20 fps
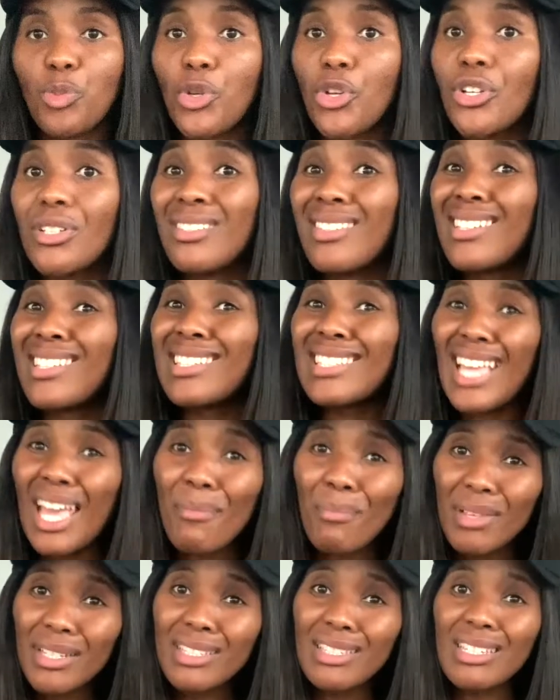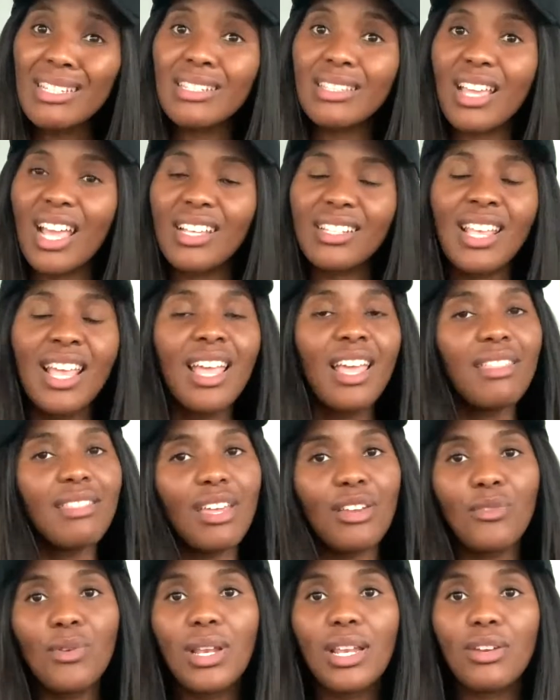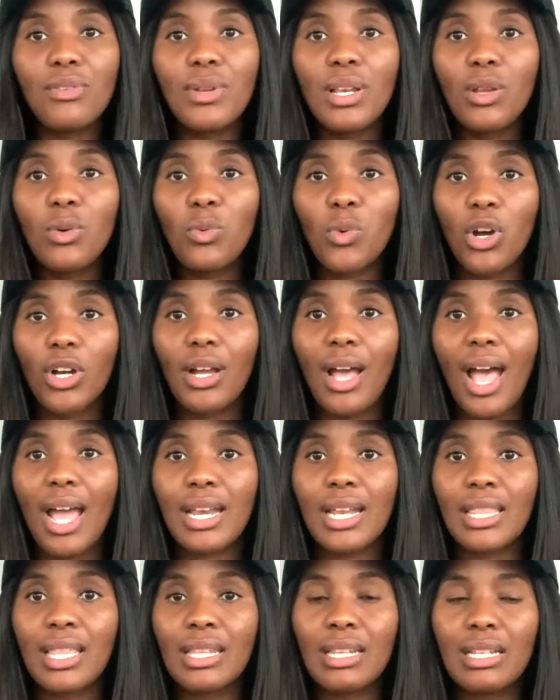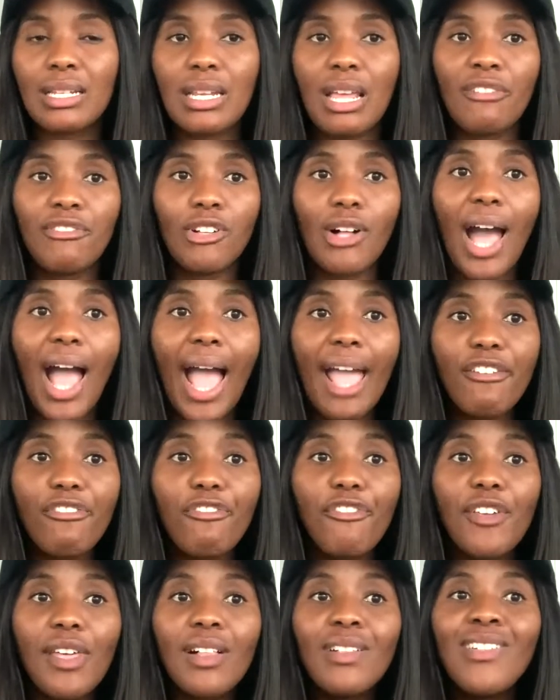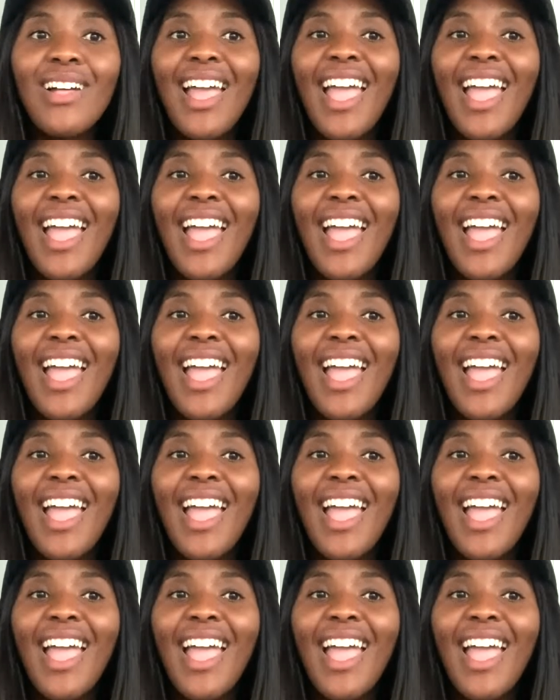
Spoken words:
because the scammers these days, they really work harder than the devil, I feel.